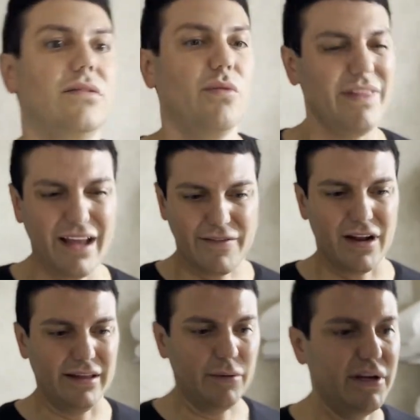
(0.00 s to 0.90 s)
One thing I
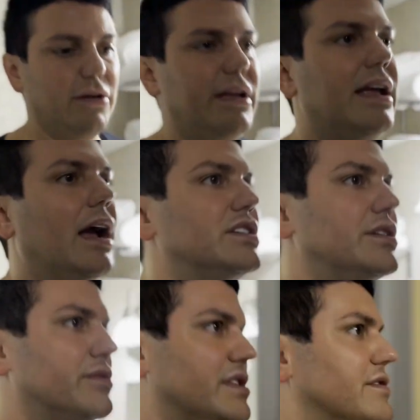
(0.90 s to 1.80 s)
found a little bit unique,
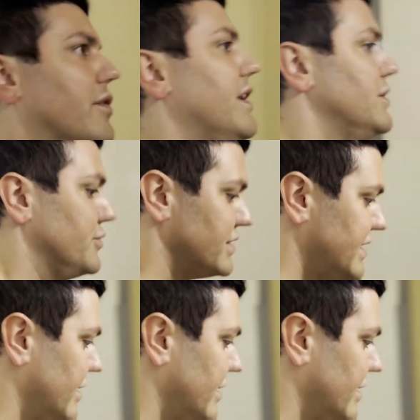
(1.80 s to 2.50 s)
actually, was this front entrance